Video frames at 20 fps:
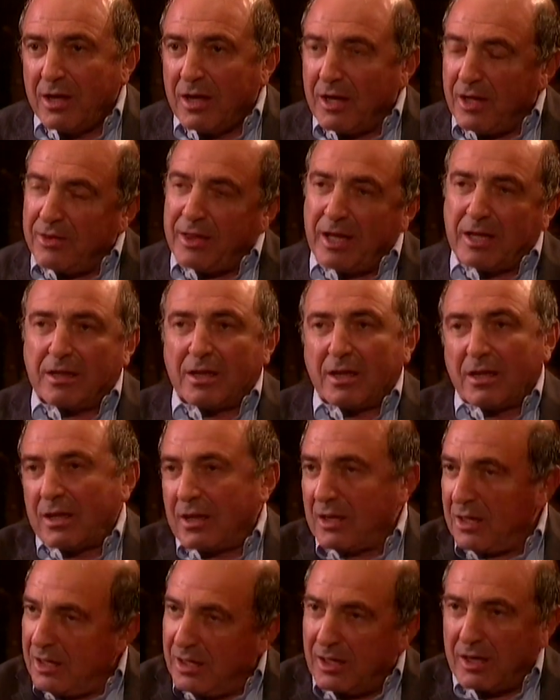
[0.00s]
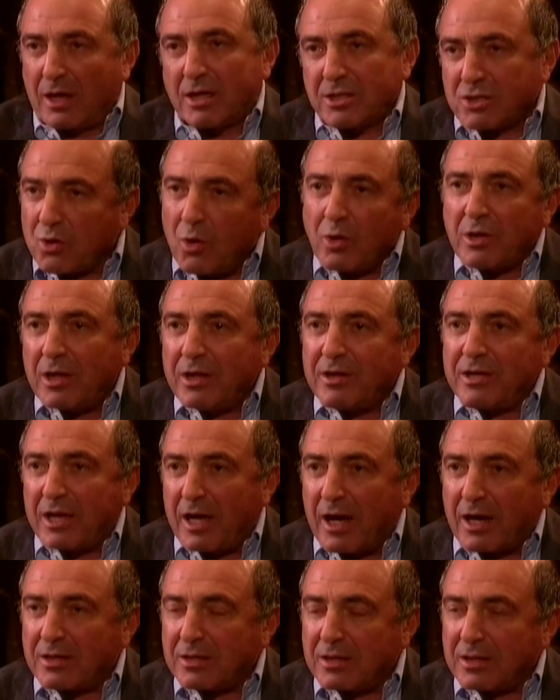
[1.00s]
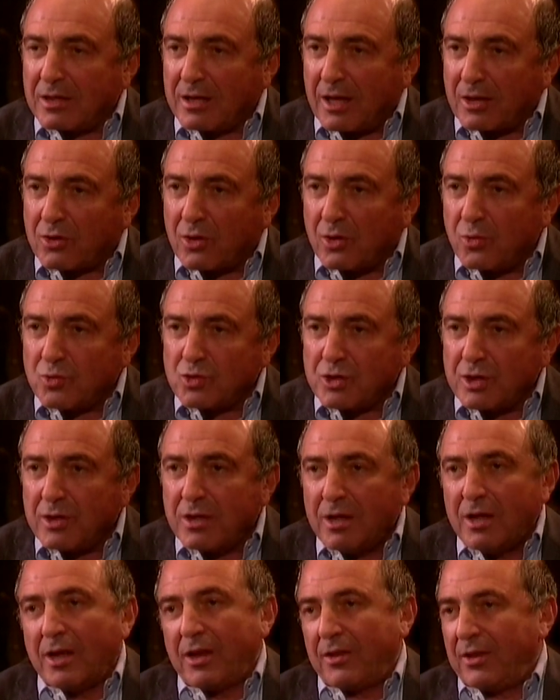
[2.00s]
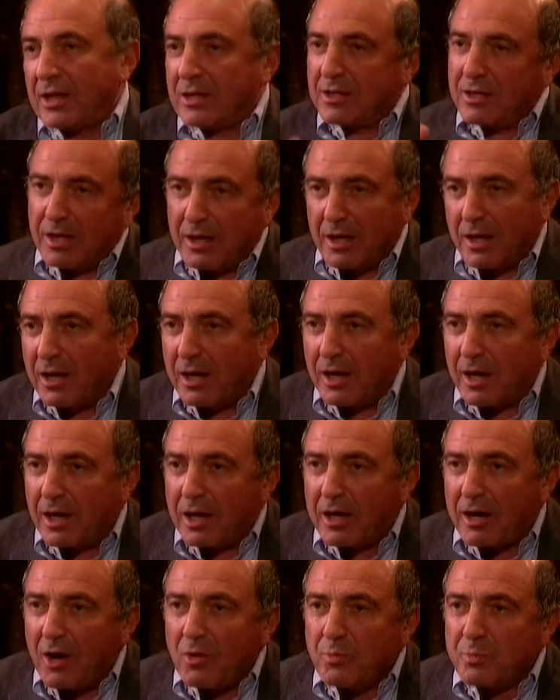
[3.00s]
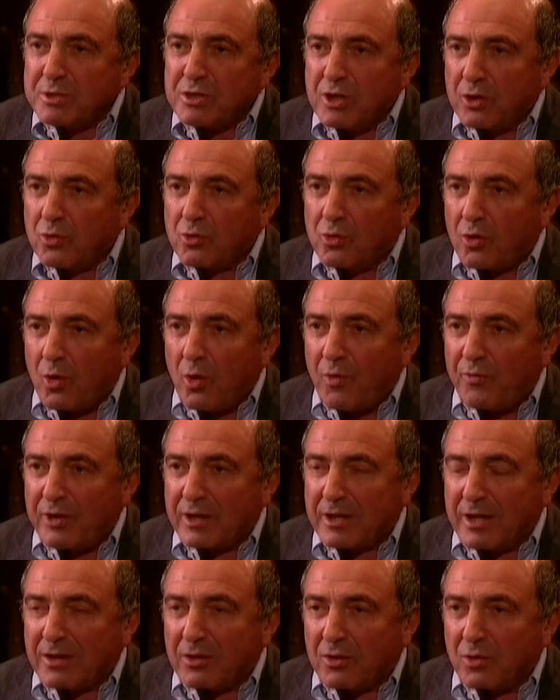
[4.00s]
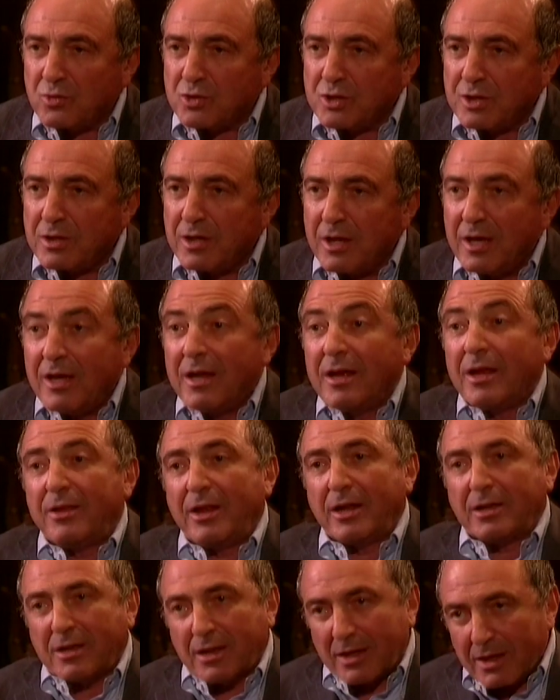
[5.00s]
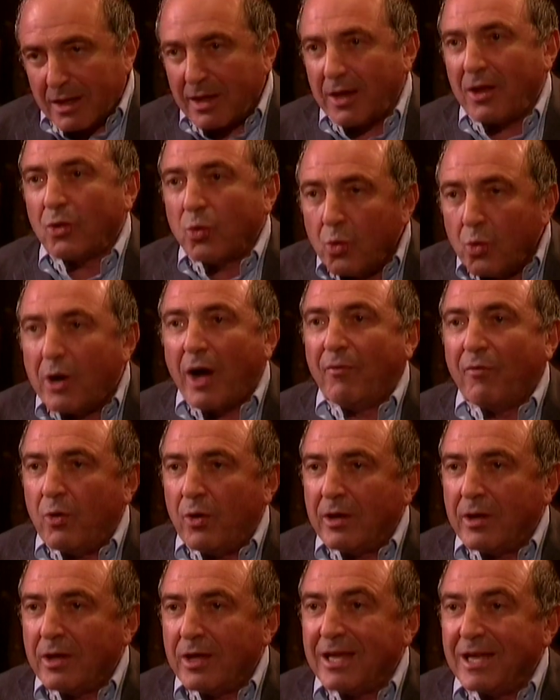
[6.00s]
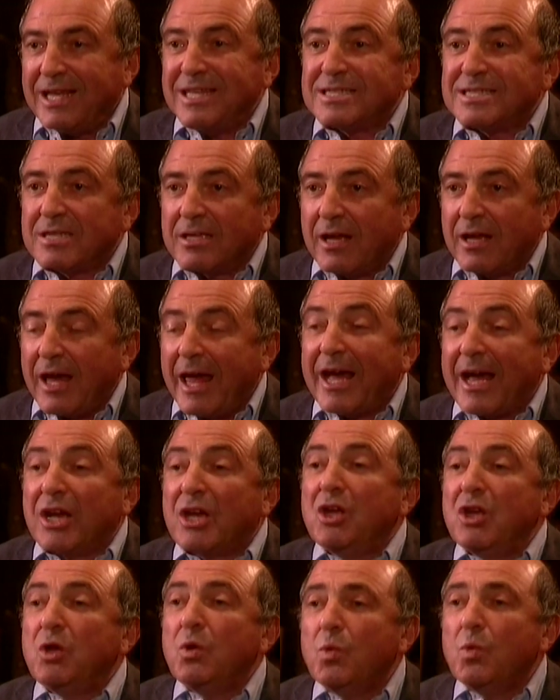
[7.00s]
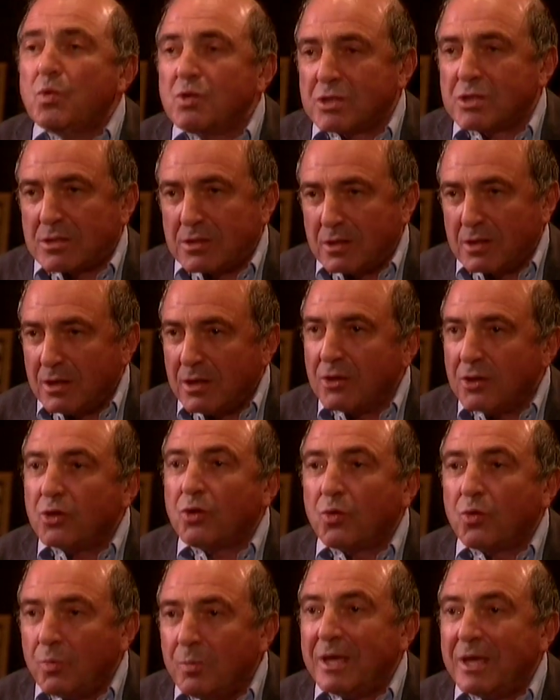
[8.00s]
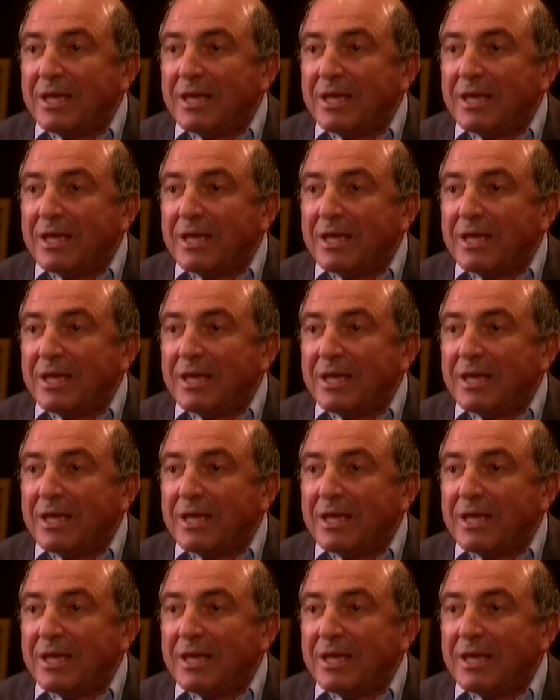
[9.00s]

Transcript: that uh, Scotland Yard conclusion, that uh, Crown Prosecutor Office conclusion, that Lugovoy is accused to be